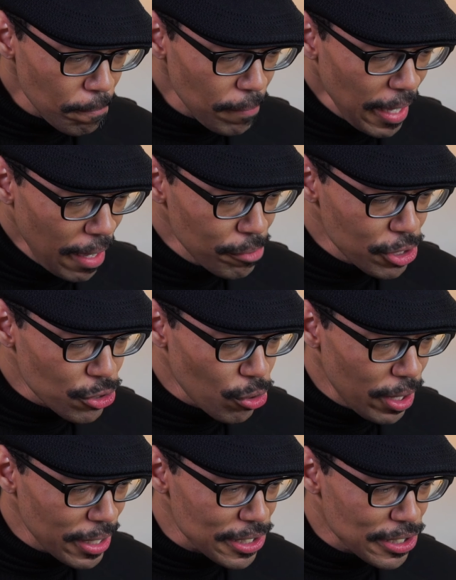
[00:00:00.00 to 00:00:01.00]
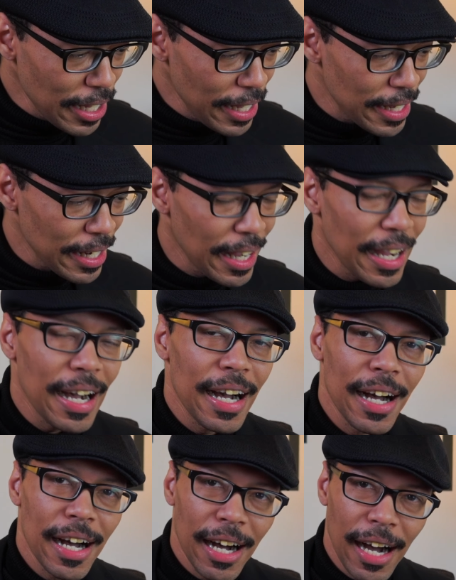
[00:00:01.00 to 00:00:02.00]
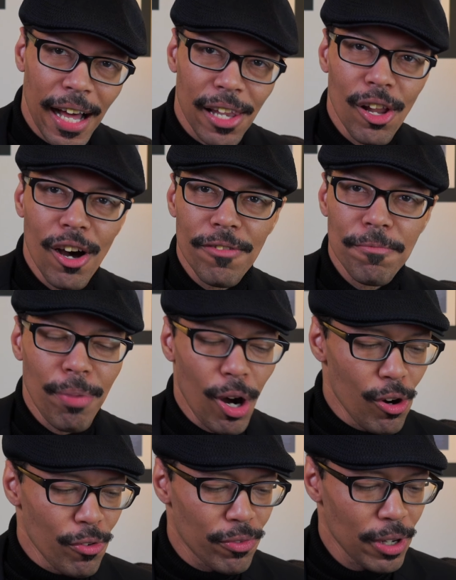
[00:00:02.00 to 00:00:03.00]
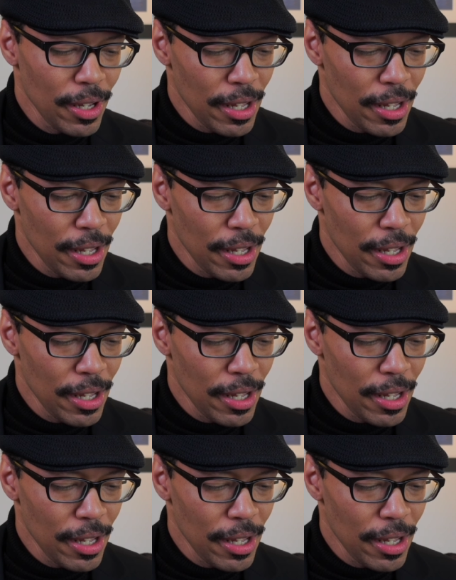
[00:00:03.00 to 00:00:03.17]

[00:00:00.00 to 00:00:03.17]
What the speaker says: I'm just going to say it, I love both,